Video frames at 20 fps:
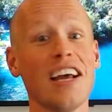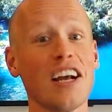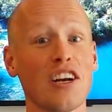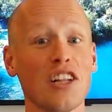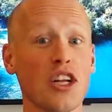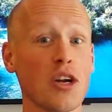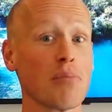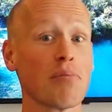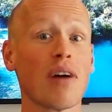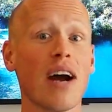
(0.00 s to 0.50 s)

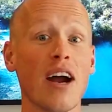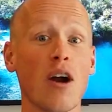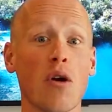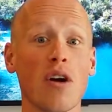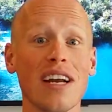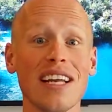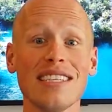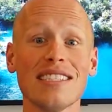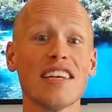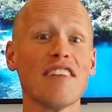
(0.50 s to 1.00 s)
clear
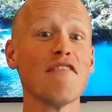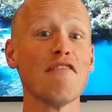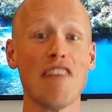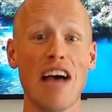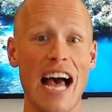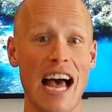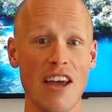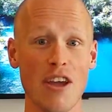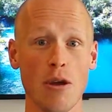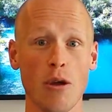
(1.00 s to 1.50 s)
priorities and
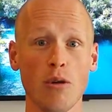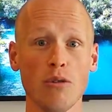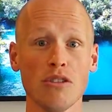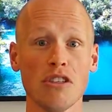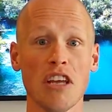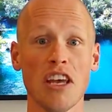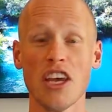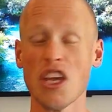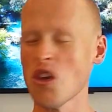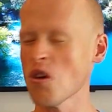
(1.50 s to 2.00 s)

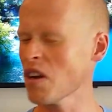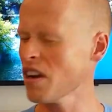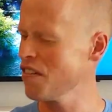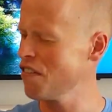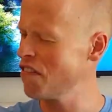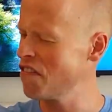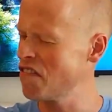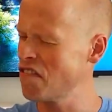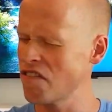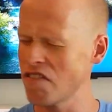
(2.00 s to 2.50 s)
values, you can
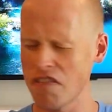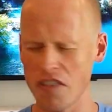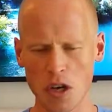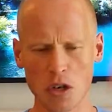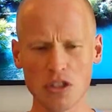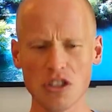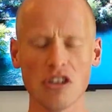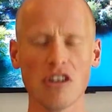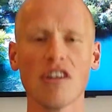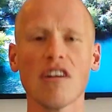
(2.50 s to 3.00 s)

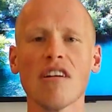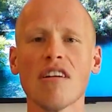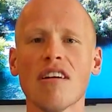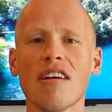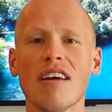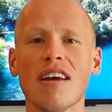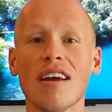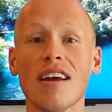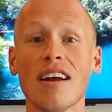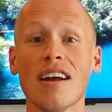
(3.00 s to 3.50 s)
filter,